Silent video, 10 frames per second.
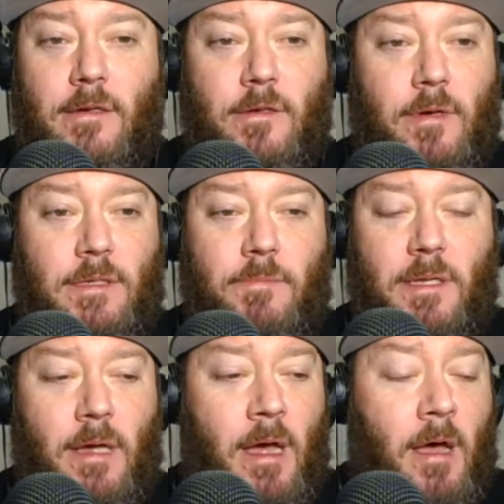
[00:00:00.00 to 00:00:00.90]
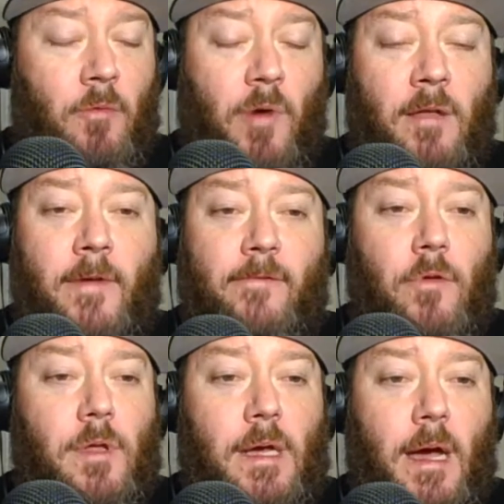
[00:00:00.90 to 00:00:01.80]
So he's been relevant
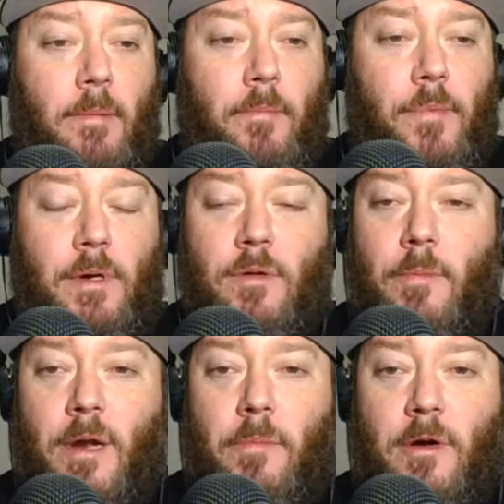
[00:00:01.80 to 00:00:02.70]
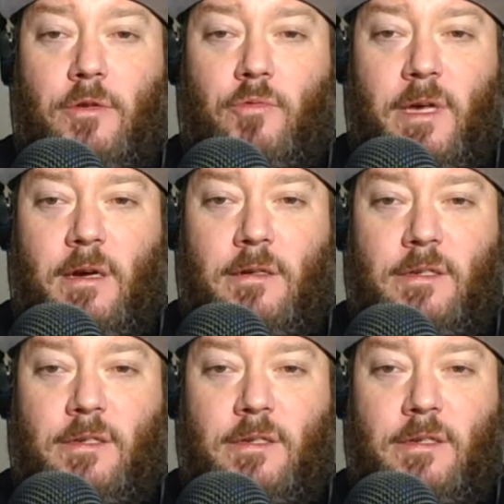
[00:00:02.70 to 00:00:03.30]
for the better part of 20 years,